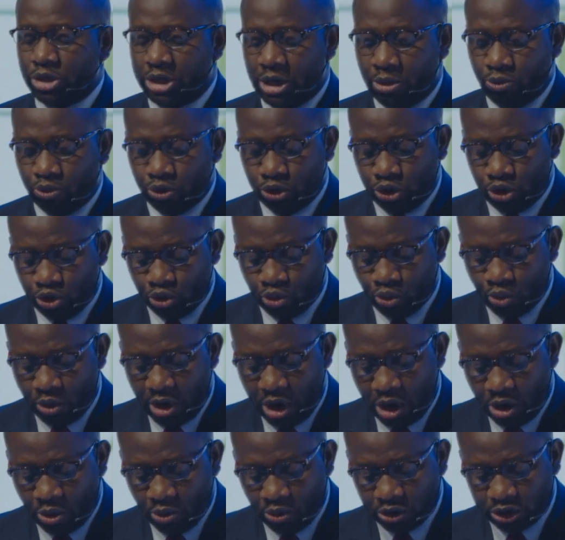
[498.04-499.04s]
they will do
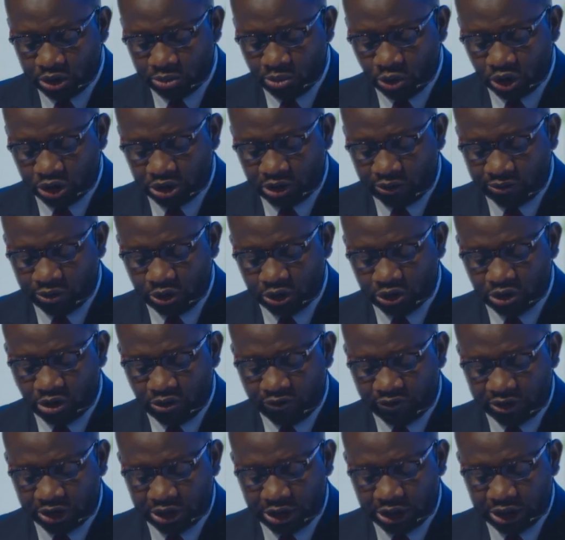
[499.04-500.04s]
well with most of those
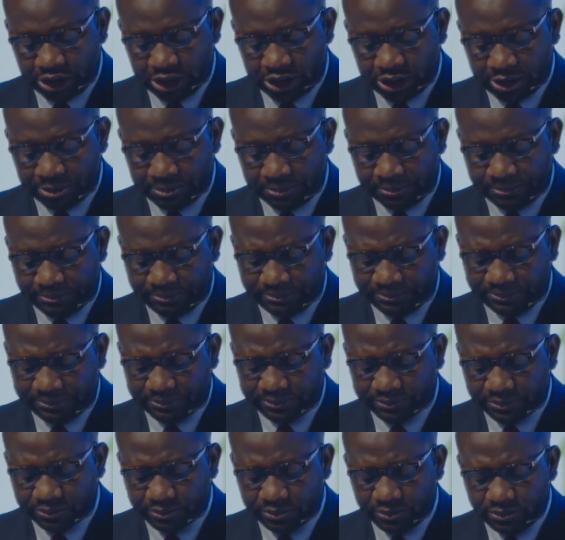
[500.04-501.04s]
conversations.
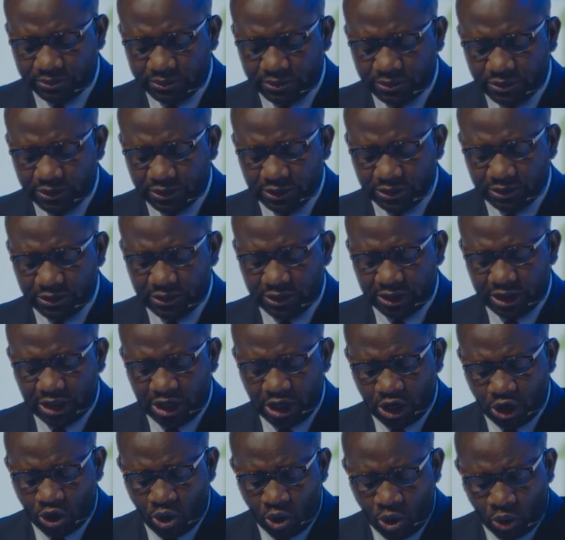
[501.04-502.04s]

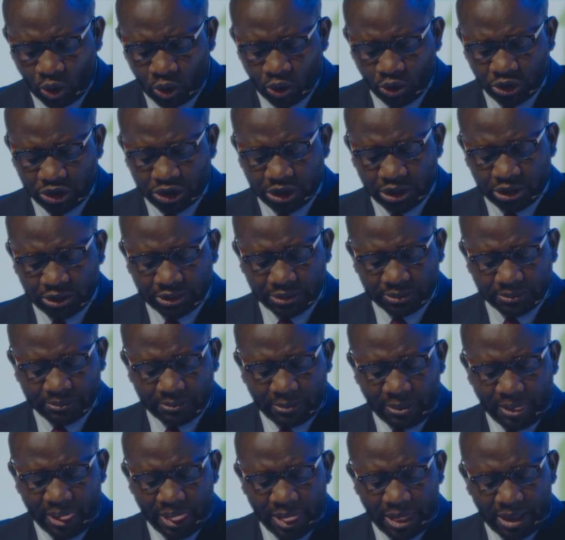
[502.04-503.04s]
In conclusion,
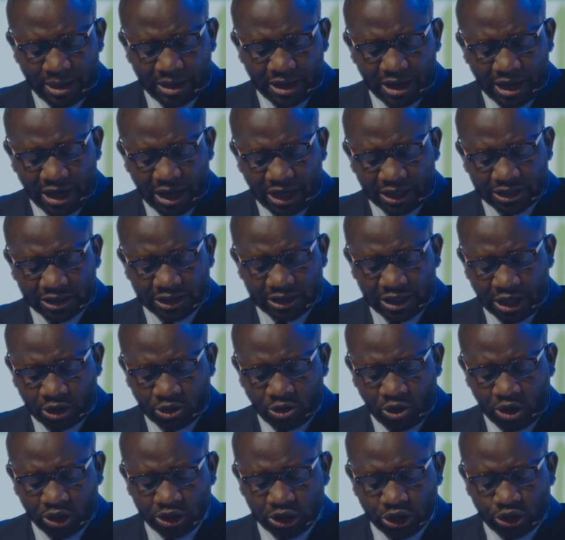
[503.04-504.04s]
I say
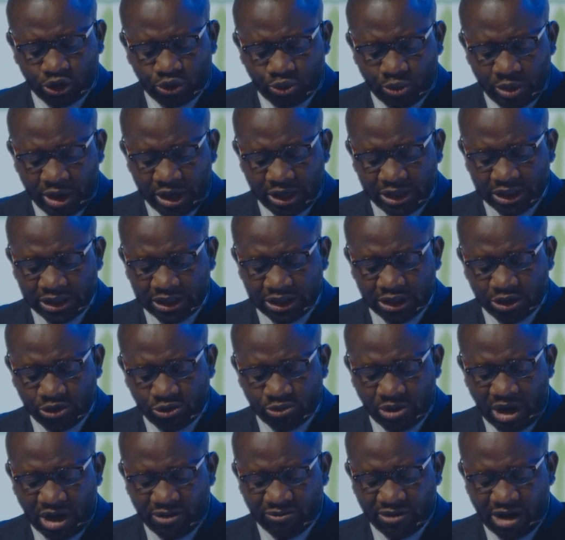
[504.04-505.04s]
technology trade is a
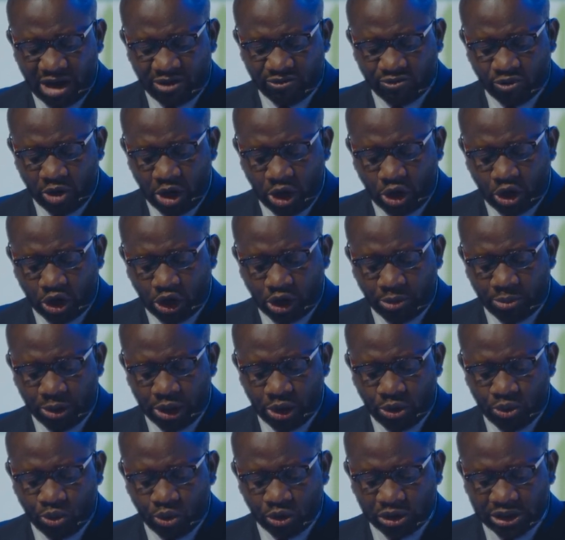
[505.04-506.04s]
driver for
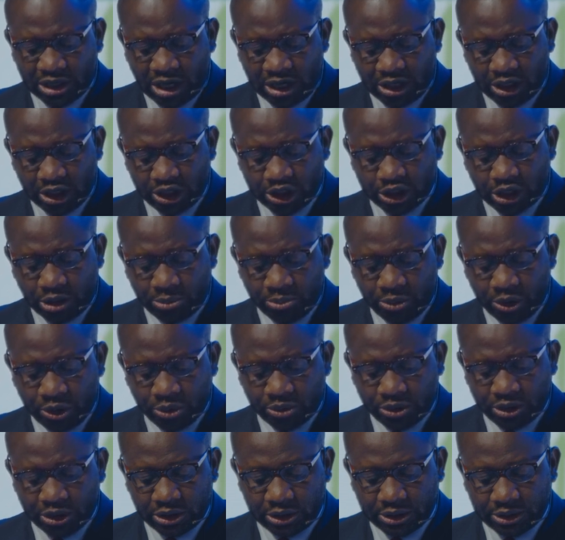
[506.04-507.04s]
economic growth and nation
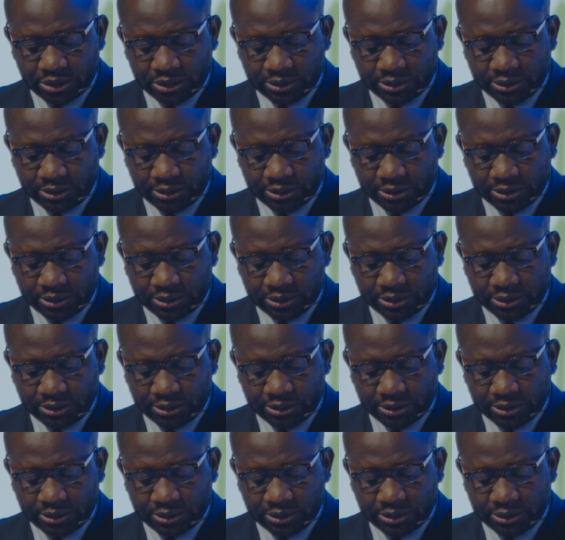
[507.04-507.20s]
building.